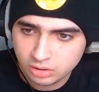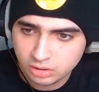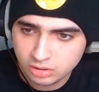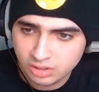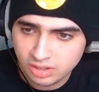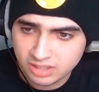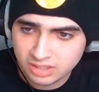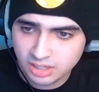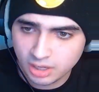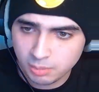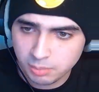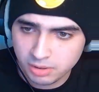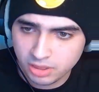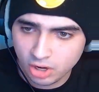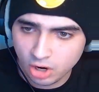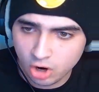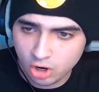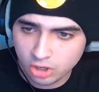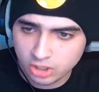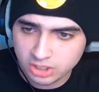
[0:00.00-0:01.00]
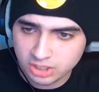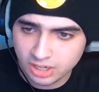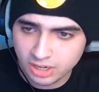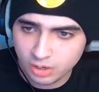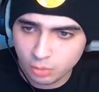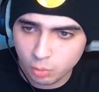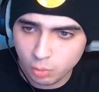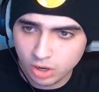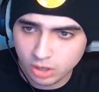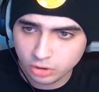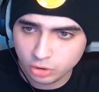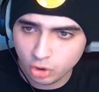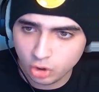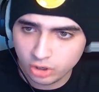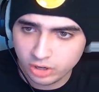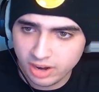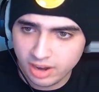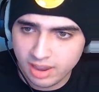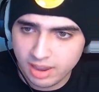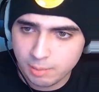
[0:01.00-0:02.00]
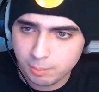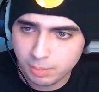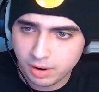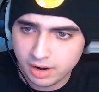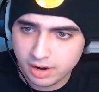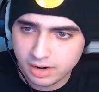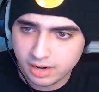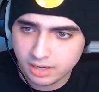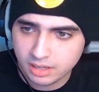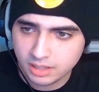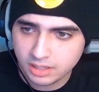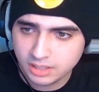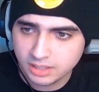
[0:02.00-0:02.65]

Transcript: That's gonna be the hardest hitting one. Don't get hit by it.